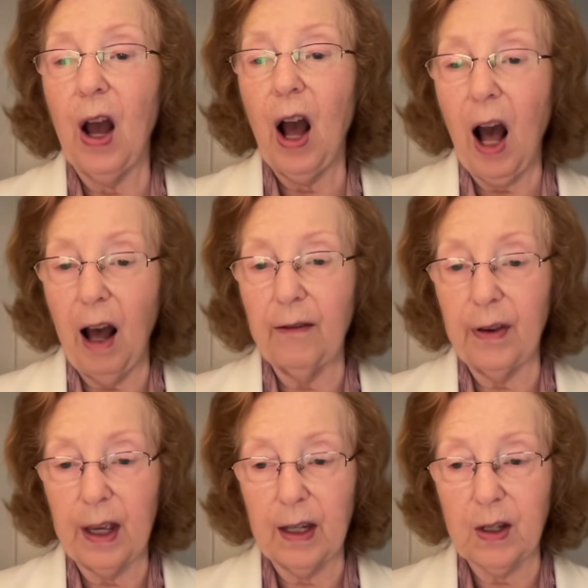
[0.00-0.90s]
of
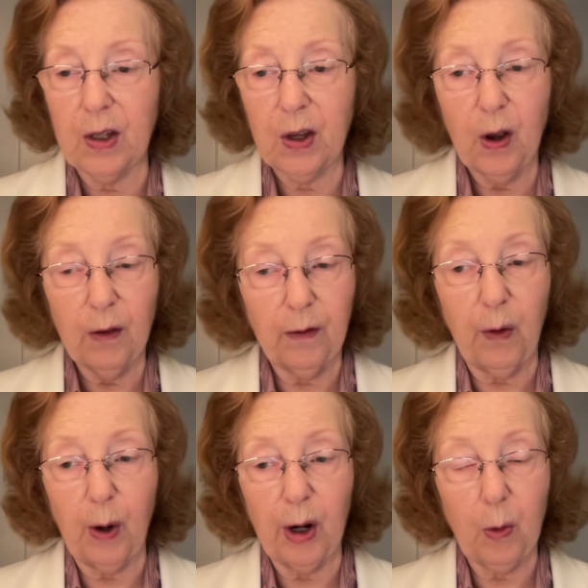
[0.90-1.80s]
his
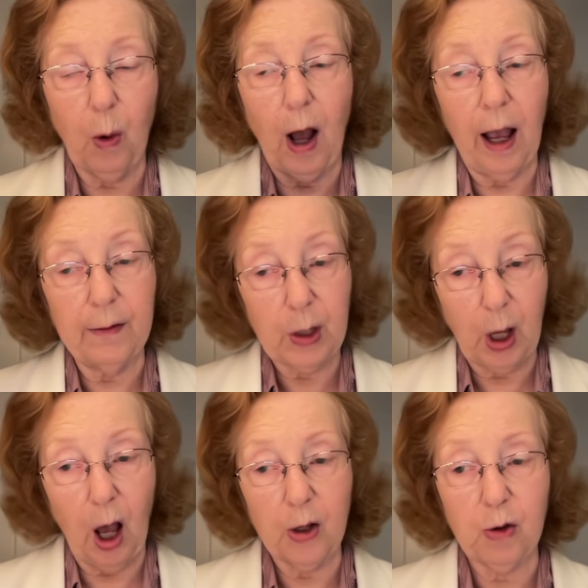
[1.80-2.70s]
foreign wives,
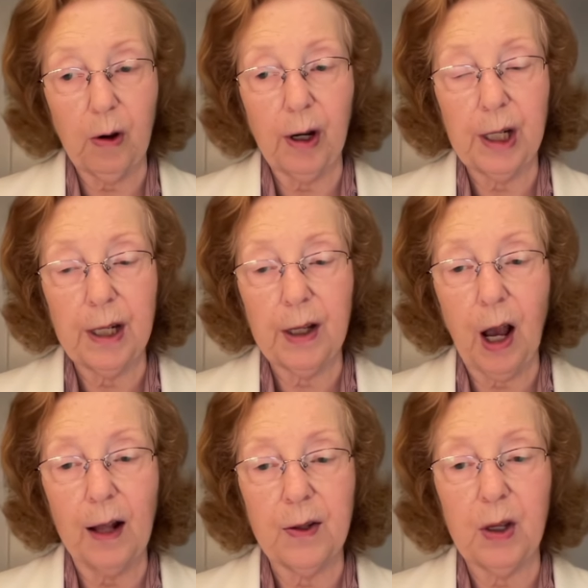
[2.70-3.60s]
contrary to
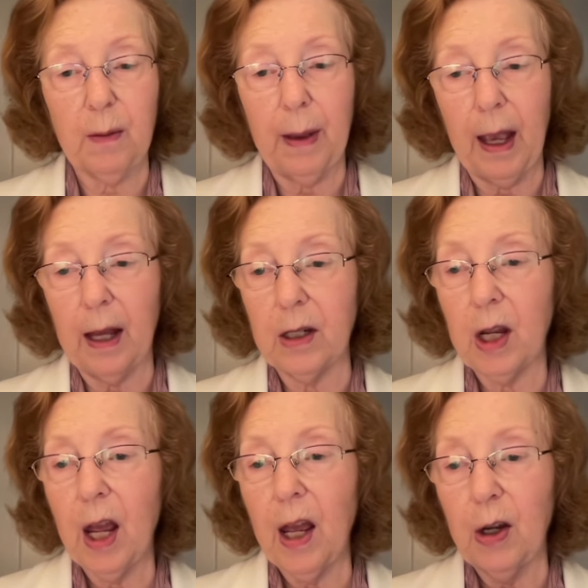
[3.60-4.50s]
God's command,
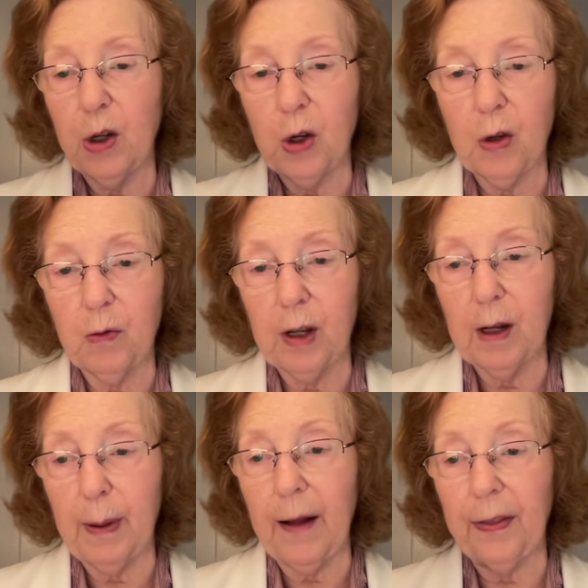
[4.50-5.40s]
and you can read
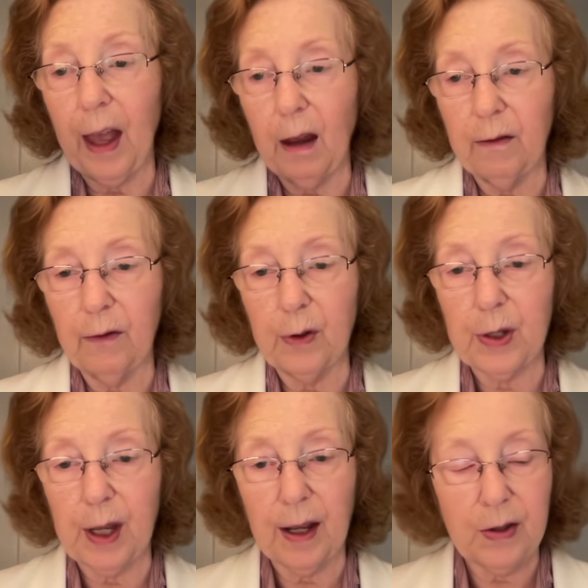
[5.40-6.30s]
about that in 1
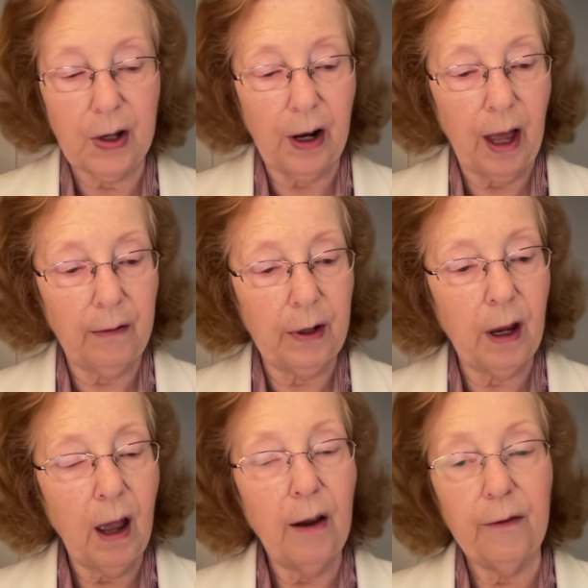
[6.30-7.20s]
Kings 11,
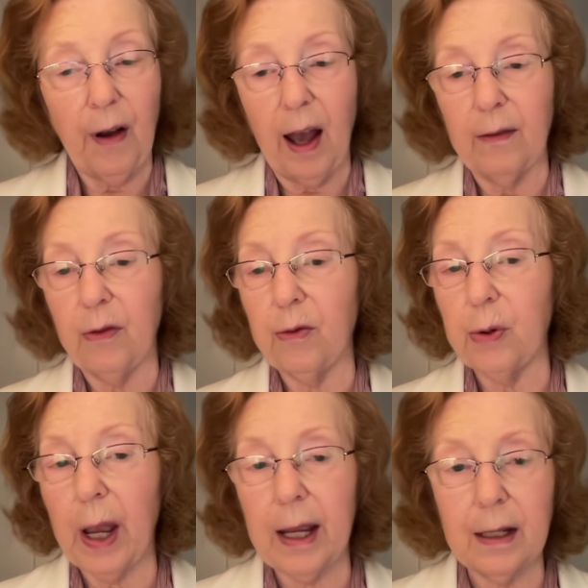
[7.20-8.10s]
5 through
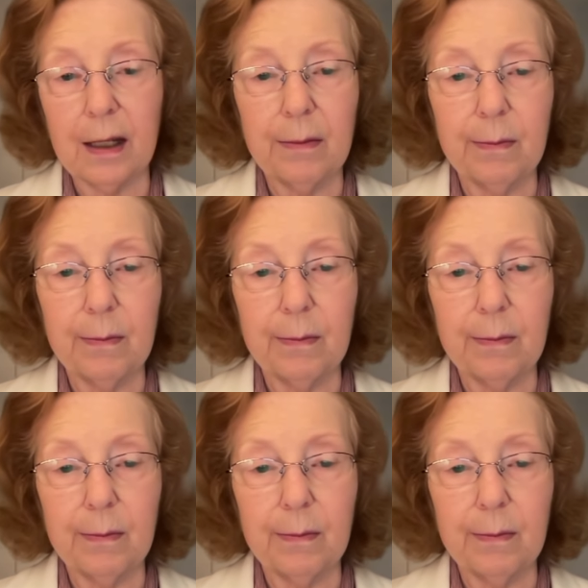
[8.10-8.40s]
8.